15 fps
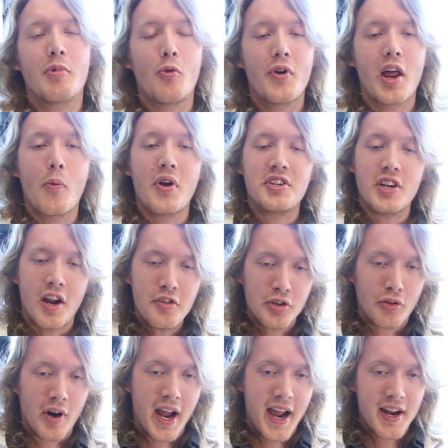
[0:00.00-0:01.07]
But when I went to
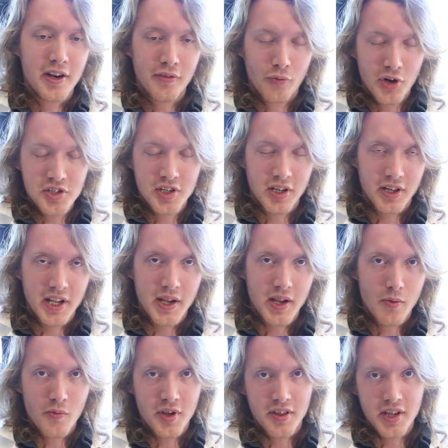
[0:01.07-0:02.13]
undergrad,
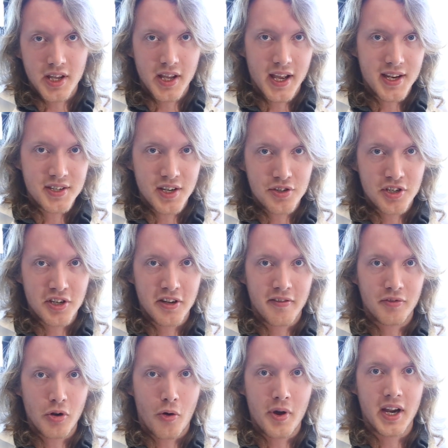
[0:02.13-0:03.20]
originally with the intention
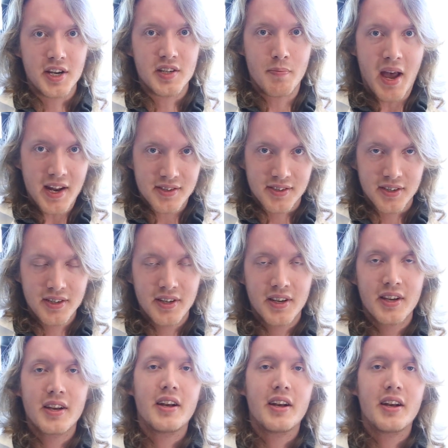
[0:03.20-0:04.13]
of going into medicine,